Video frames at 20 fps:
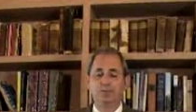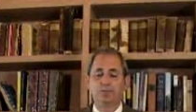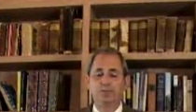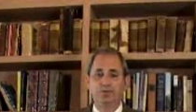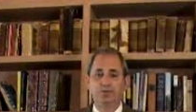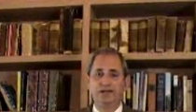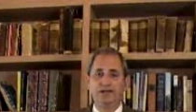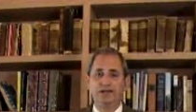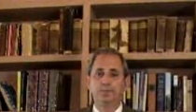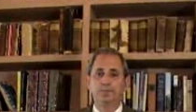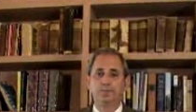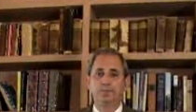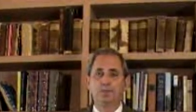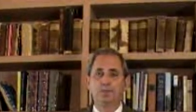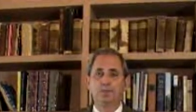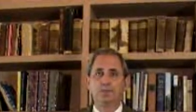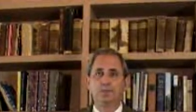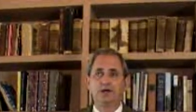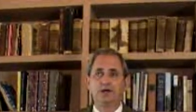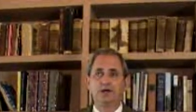But
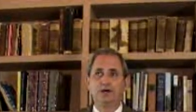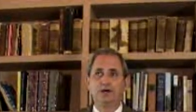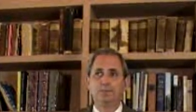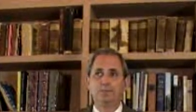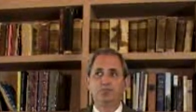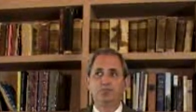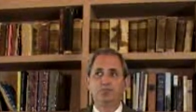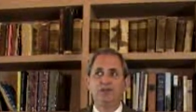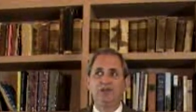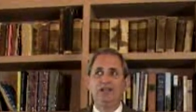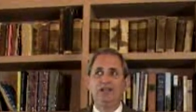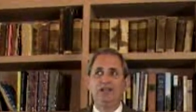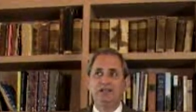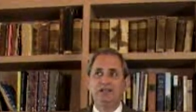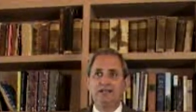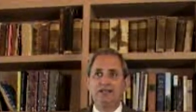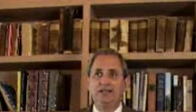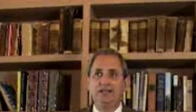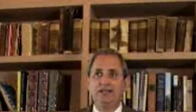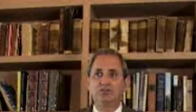in
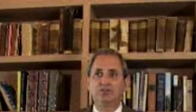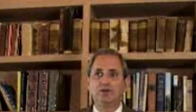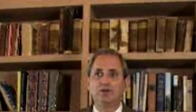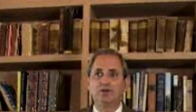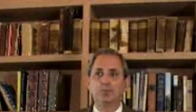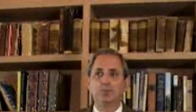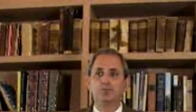any case,